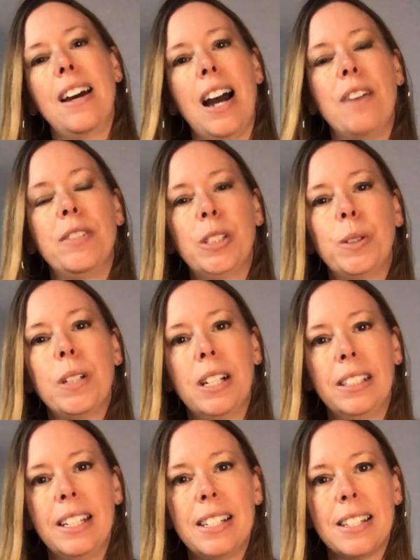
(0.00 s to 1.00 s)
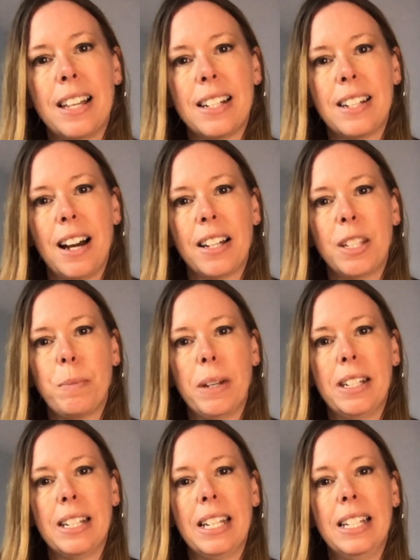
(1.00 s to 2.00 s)
I've included a link to that
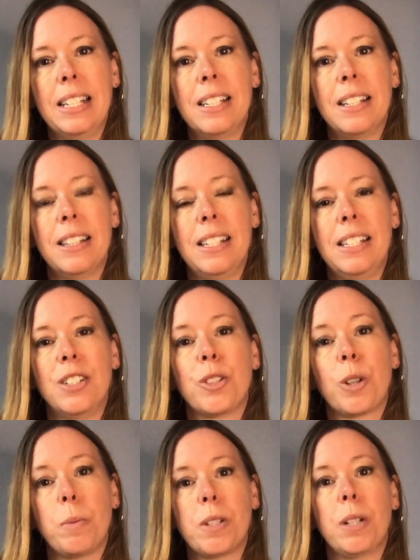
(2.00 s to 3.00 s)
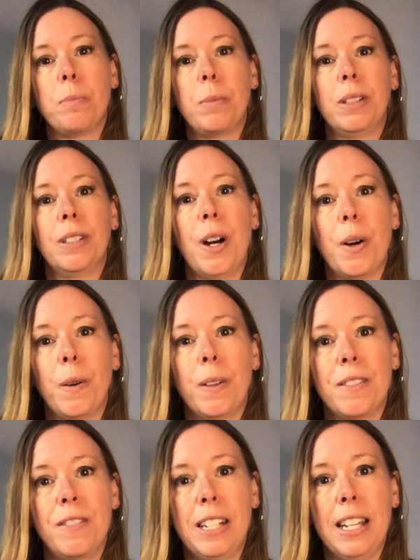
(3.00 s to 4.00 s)
document in the description below the
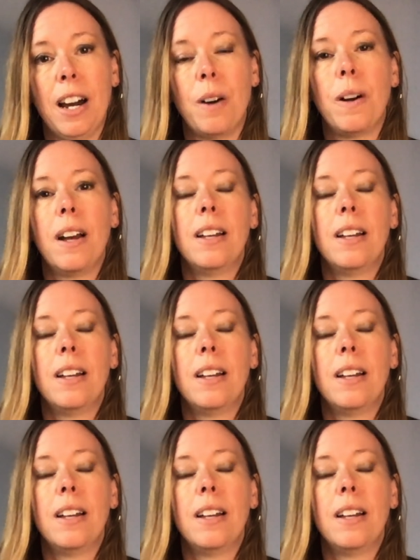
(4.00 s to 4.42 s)
video.